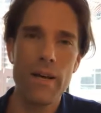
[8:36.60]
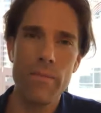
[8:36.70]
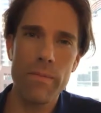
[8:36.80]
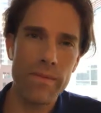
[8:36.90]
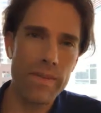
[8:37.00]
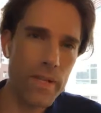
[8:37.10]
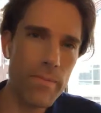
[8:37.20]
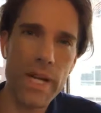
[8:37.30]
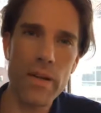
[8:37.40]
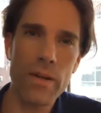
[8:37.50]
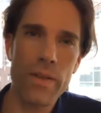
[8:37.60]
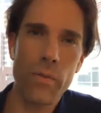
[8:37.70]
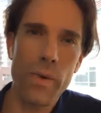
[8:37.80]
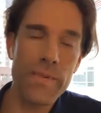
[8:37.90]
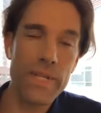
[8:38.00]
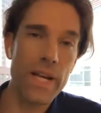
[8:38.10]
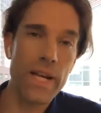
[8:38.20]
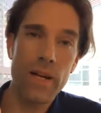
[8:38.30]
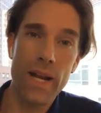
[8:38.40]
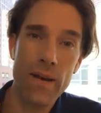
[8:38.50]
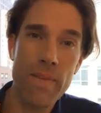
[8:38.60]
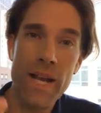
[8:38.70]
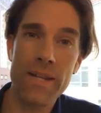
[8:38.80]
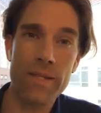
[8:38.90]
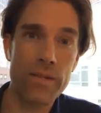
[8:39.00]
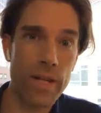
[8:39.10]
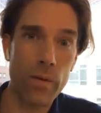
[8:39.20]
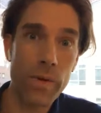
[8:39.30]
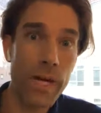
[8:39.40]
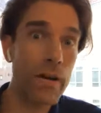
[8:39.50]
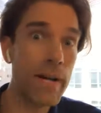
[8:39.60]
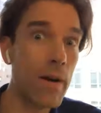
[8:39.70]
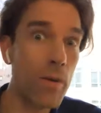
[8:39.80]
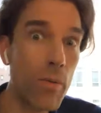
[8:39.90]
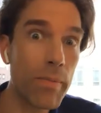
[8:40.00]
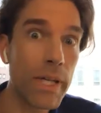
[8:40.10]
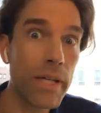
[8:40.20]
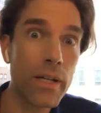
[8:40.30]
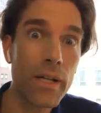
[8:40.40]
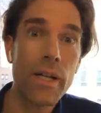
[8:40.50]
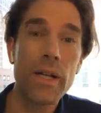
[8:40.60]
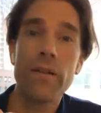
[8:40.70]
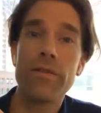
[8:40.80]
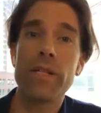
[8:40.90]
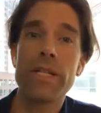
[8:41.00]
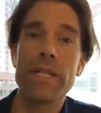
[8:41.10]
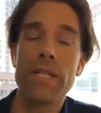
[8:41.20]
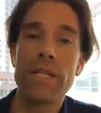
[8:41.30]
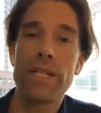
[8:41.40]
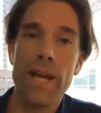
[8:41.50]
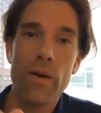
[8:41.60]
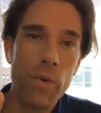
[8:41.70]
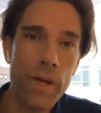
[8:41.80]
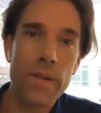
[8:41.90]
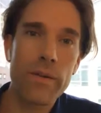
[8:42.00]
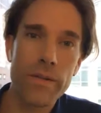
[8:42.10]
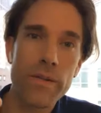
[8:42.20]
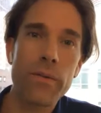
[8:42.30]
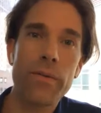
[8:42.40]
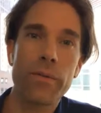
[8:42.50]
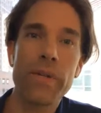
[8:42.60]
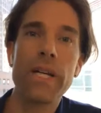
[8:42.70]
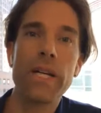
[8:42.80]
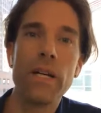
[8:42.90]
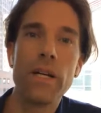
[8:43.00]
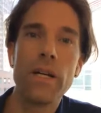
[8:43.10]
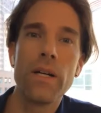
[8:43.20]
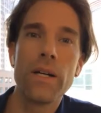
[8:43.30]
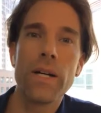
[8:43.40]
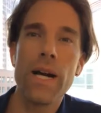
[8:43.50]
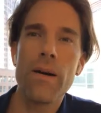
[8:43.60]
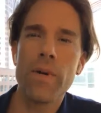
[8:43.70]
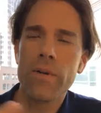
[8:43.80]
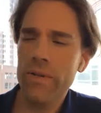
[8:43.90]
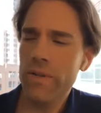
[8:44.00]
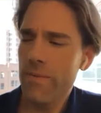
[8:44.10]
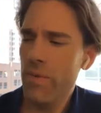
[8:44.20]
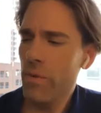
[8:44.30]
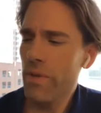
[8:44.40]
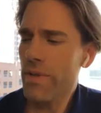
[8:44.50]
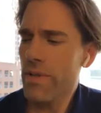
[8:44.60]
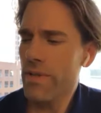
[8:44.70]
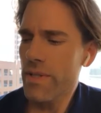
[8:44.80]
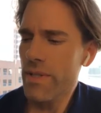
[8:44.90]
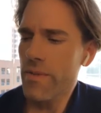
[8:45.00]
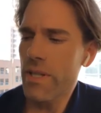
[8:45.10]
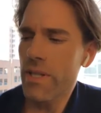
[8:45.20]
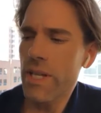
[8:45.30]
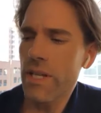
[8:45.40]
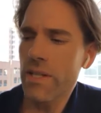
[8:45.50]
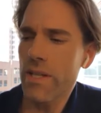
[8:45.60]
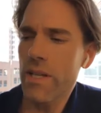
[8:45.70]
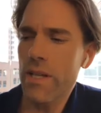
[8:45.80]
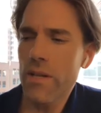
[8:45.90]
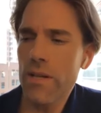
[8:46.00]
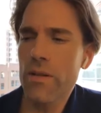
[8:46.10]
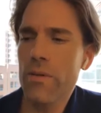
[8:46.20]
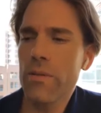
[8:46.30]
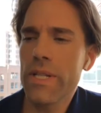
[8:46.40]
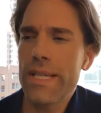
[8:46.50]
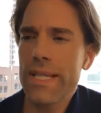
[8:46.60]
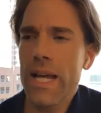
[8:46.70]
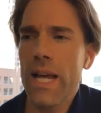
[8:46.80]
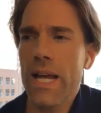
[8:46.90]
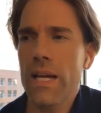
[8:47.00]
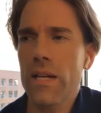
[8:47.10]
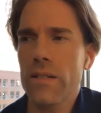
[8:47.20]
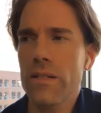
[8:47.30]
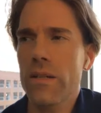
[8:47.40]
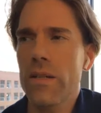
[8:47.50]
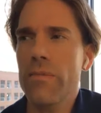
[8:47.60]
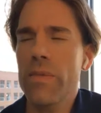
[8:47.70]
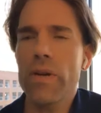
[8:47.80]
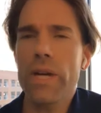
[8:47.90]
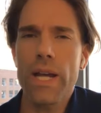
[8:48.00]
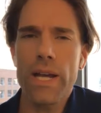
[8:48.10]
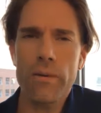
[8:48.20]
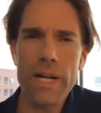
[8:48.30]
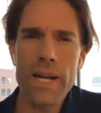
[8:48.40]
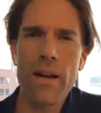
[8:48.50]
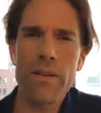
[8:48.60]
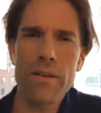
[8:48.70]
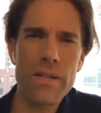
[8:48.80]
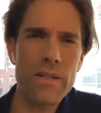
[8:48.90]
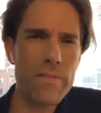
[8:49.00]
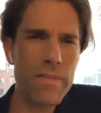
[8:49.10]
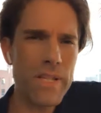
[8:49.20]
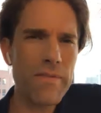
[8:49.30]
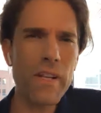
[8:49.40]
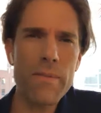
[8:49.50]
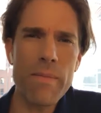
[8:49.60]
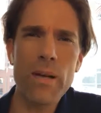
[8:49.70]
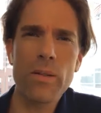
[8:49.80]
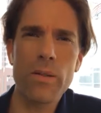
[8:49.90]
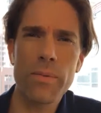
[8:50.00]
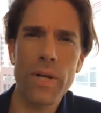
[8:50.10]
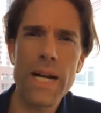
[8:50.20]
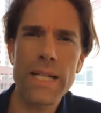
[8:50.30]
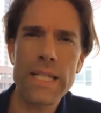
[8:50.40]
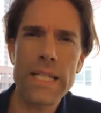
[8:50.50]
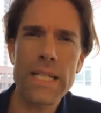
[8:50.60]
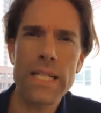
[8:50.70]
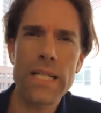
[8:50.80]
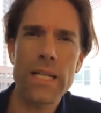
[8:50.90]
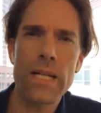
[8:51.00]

But if it's updated on their website and a message like, we are now open, for instance, that 1, 2, 3 combo. Charisma, what are some of the things that you would say to communicate right now, specifically medical practices?